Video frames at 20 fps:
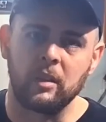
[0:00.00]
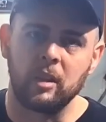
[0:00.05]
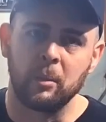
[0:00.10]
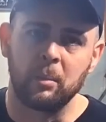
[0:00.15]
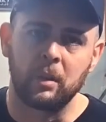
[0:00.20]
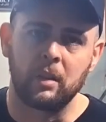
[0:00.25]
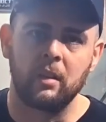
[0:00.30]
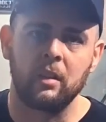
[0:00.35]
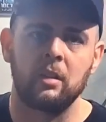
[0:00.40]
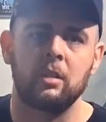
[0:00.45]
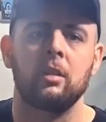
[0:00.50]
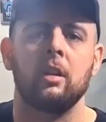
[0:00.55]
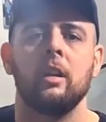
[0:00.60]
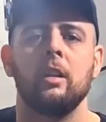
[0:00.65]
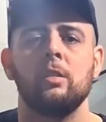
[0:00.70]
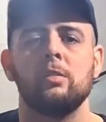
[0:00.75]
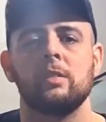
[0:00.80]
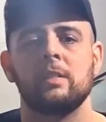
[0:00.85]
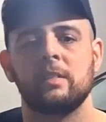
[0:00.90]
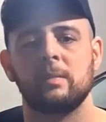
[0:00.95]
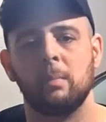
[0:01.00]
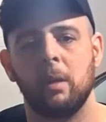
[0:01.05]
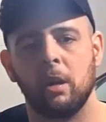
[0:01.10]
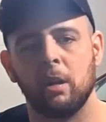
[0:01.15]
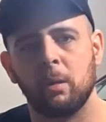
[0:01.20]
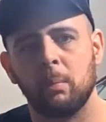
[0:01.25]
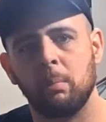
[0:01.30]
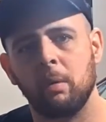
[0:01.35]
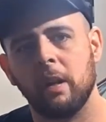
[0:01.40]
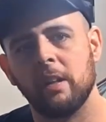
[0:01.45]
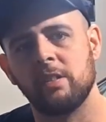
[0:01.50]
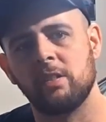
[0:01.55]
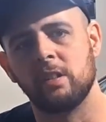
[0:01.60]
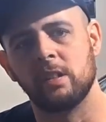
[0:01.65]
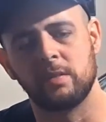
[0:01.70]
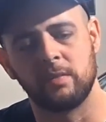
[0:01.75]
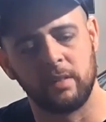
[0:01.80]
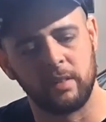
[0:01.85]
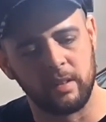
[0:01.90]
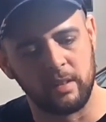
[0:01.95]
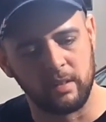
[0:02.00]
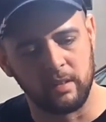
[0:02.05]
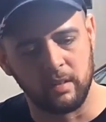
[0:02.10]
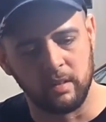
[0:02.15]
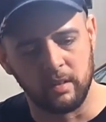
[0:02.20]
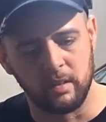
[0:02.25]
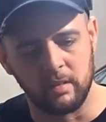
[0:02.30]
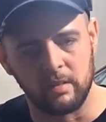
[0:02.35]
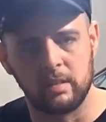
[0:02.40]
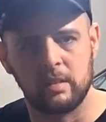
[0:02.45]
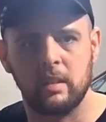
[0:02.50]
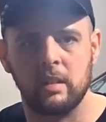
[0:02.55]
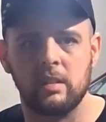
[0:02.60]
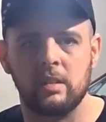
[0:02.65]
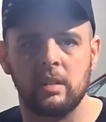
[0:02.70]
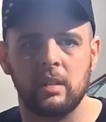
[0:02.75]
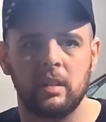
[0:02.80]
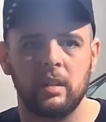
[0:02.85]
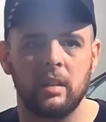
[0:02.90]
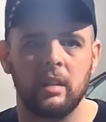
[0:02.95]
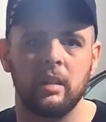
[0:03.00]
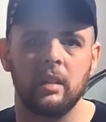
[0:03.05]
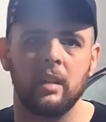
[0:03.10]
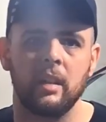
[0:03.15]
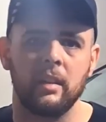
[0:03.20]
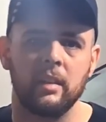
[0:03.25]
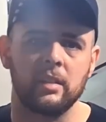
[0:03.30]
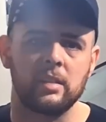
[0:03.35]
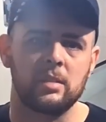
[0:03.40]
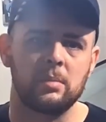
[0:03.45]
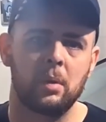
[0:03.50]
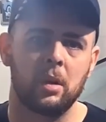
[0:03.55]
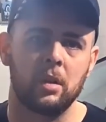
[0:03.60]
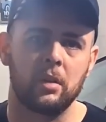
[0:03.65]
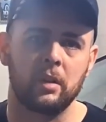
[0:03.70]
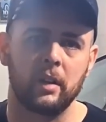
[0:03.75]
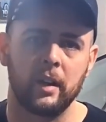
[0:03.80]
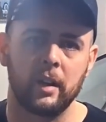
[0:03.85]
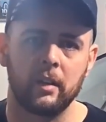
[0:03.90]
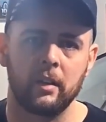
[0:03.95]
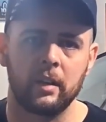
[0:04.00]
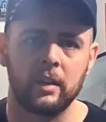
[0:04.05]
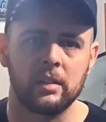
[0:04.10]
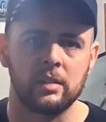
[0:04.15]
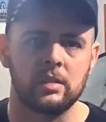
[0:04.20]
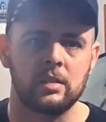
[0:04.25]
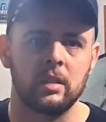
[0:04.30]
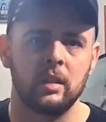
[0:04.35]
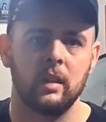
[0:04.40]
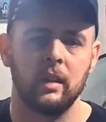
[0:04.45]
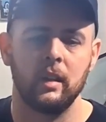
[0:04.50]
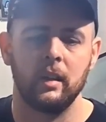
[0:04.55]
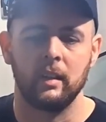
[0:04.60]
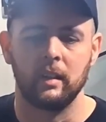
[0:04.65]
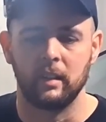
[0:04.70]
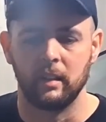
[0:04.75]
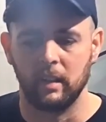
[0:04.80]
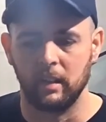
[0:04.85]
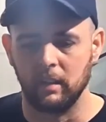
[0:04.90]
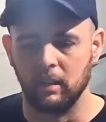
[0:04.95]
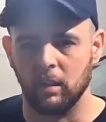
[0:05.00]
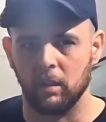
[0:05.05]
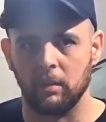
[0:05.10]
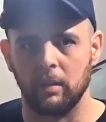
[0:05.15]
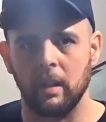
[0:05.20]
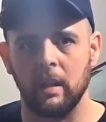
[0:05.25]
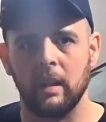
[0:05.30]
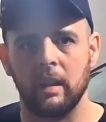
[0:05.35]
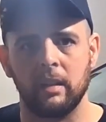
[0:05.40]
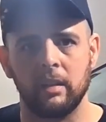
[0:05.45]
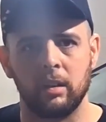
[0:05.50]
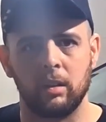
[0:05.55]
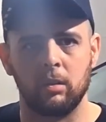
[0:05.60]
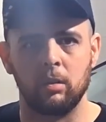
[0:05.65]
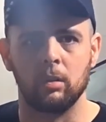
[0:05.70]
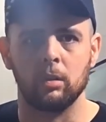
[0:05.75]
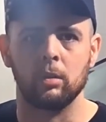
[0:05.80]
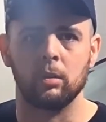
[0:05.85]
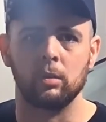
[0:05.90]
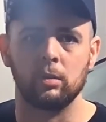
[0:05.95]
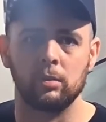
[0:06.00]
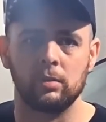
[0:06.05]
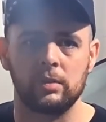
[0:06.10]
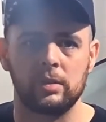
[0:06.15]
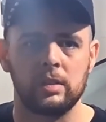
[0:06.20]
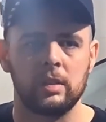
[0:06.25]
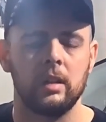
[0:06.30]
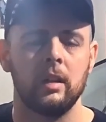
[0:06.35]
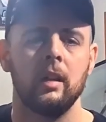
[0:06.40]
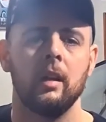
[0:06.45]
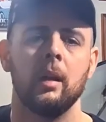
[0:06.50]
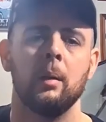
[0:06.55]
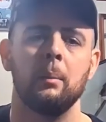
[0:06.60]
But typically you're going to use a smaller brush just for the stitching and the smaller areas. Getting in the grooves,